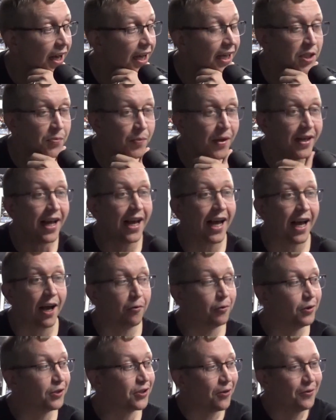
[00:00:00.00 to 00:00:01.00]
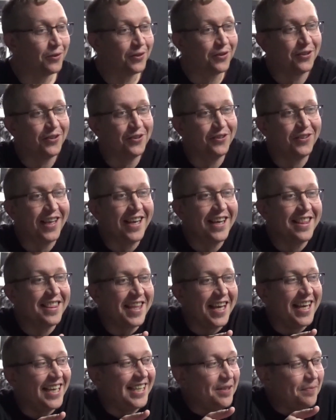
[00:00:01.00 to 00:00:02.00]
I spent hours going through their
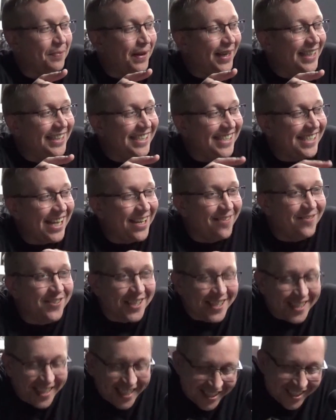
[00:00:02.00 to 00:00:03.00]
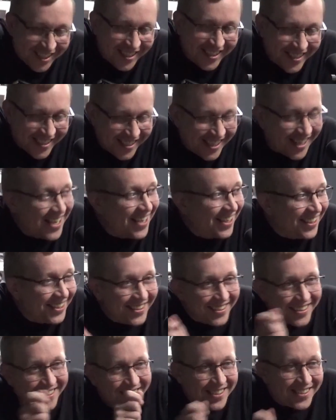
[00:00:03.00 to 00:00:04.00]
30-page terms and conditions,
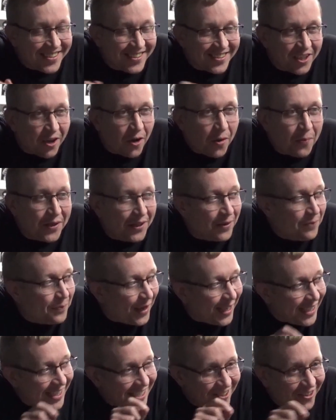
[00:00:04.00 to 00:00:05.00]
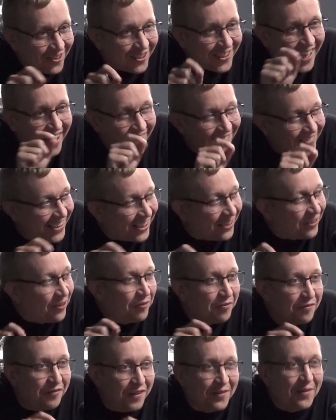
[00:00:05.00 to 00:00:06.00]
copying and pasting it all and getting rid of
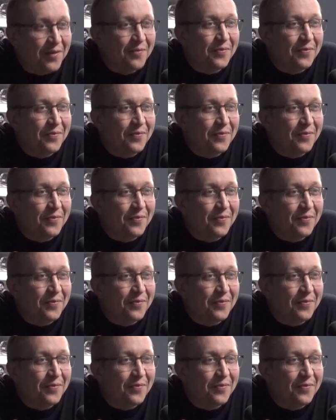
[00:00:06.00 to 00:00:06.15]
Love Film and